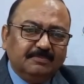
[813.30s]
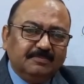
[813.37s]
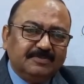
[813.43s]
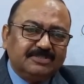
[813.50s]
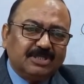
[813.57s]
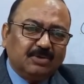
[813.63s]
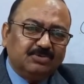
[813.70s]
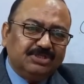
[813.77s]

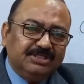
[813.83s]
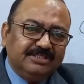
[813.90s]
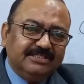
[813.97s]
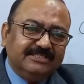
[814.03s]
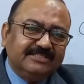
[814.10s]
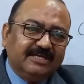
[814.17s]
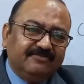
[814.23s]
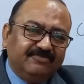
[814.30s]
South
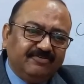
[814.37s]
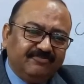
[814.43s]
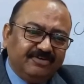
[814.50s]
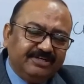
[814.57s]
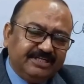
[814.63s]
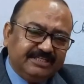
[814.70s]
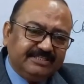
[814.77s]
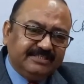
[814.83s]
Indians have
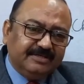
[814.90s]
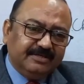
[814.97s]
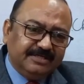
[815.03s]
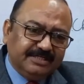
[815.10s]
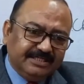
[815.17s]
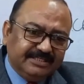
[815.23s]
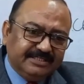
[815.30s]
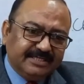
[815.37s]
different
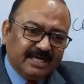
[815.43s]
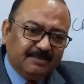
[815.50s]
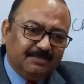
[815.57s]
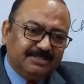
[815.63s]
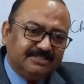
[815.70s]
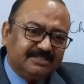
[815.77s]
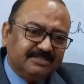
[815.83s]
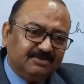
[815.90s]
eating
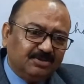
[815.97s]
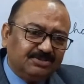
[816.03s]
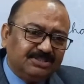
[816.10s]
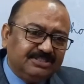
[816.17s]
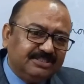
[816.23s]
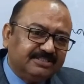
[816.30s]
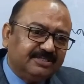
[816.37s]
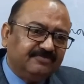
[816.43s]
habits and North
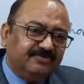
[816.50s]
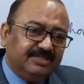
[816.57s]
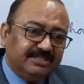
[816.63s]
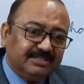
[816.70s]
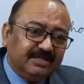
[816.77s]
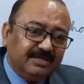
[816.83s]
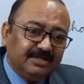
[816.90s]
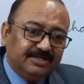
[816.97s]
Indians have
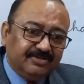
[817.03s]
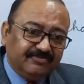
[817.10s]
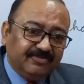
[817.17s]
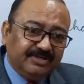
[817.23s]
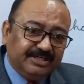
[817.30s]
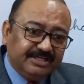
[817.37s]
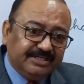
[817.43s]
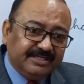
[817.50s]

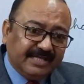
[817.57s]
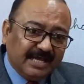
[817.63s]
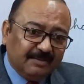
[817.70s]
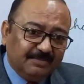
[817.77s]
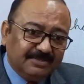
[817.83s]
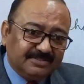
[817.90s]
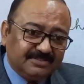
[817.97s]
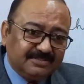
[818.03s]
different eating
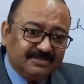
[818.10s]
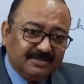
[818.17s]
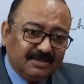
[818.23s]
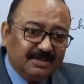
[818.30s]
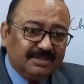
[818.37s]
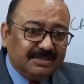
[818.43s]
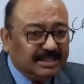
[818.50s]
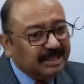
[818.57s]
habits.
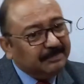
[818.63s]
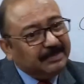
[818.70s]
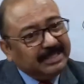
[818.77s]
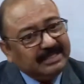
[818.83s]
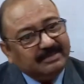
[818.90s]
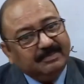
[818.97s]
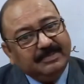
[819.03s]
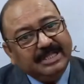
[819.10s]
They
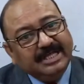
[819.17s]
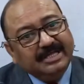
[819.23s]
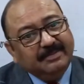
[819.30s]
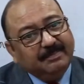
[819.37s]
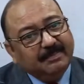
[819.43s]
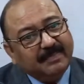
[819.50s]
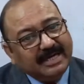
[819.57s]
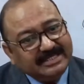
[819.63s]

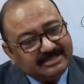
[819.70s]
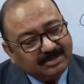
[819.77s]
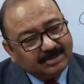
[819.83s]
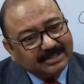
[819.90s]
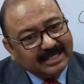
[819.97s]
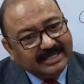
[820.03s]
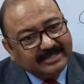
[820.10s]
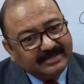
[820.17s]
might not
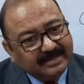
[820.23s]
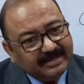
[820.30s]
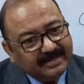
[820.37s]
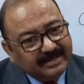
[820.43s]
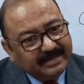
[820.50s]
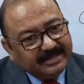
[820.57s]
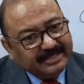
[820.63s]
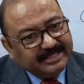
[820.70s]
like
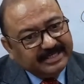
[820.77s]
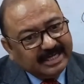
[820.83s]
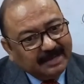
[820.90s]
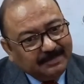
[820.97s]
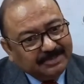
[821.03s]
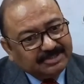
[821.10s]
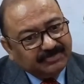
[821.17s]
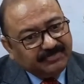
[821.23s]
eating
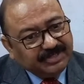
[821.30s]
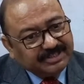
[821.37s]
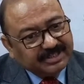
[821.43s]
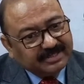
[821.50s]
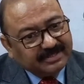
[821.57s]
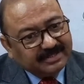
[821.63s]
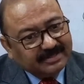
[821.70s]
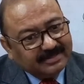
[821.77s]
habits of each
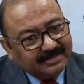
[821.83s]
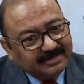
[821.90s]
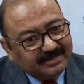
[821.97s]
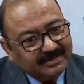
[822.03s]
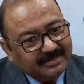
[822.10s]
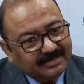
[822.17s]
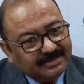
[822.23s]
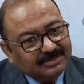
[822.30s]
other.
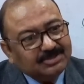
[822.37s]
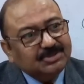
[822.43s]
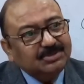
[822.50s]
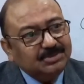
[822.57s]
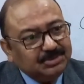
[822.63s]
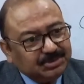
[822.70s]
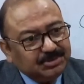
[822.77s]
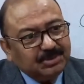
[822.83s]

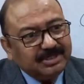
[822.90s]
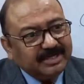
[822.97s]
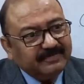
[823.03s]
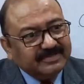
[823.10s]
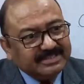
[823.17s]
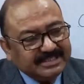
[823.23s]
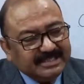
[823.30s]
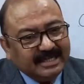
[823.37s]
So do not have a
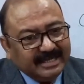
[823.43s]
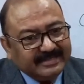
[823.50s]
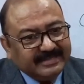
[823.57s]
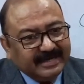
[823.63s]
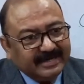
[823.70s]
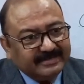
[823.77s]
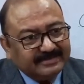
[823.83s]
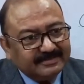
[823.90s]
scene like
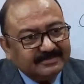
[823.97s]
that.